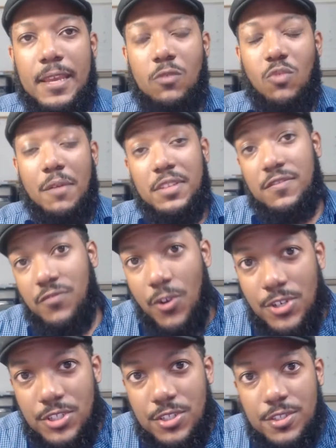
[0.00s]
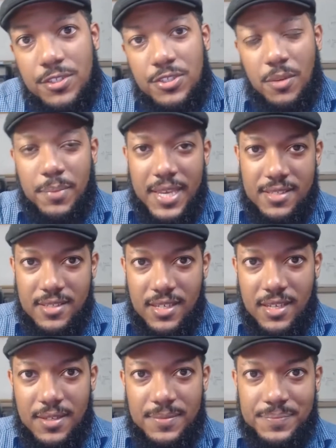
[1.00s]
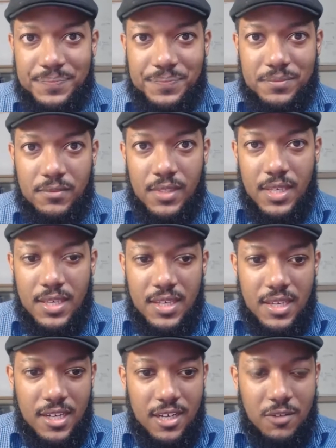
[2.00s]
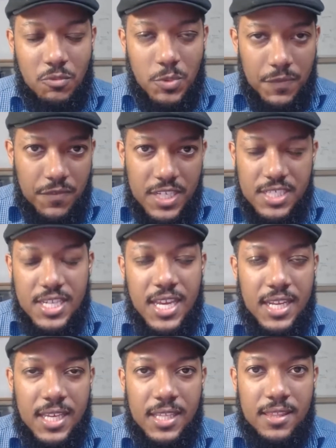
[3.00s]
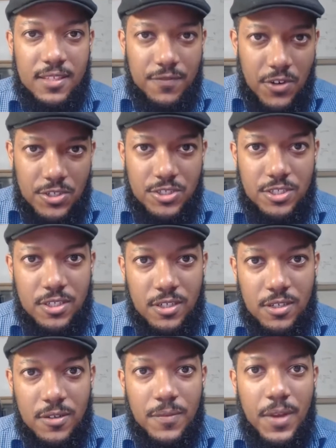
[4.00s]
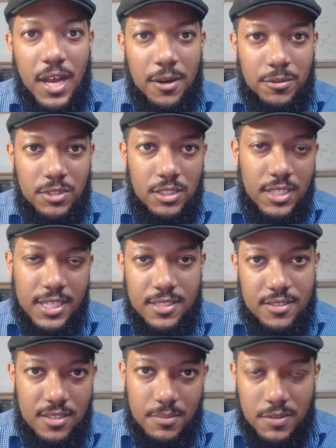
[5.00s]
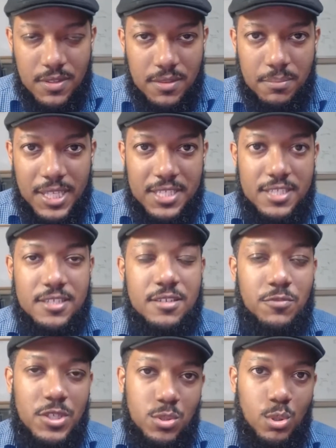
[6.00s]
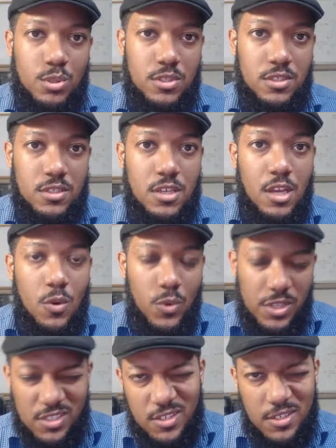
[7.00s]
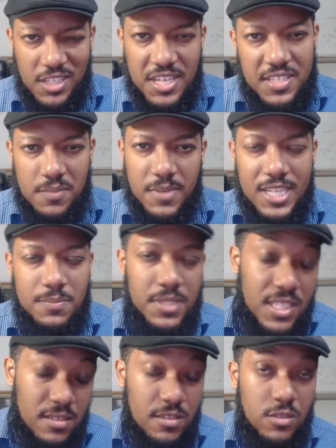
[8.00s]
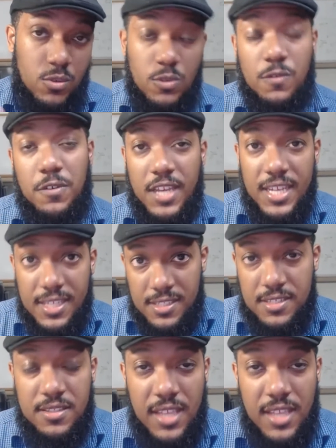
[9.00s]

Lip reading: Revit's furnitures are basic. When we finish adding the furniture, I will look at some of the places and resources where you can start to customize, but this is cool for getting just